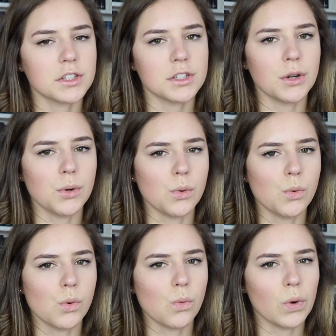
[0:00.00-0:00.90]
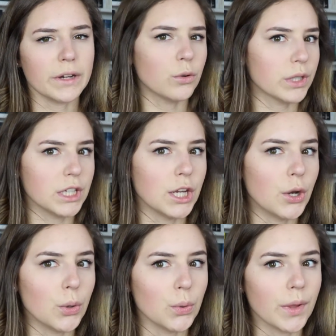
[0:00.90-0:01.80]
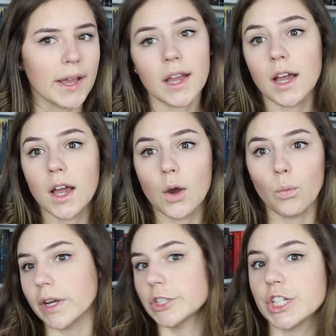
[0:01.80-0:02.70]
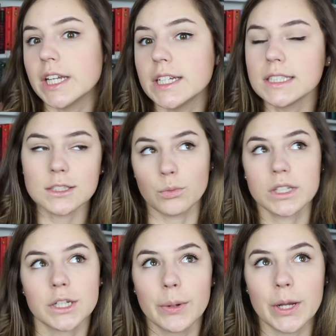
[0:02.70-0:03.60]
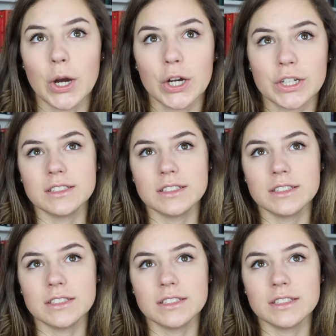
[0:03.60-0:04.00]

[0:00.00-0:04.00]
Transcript: so we don't really know like where she is, what's going on.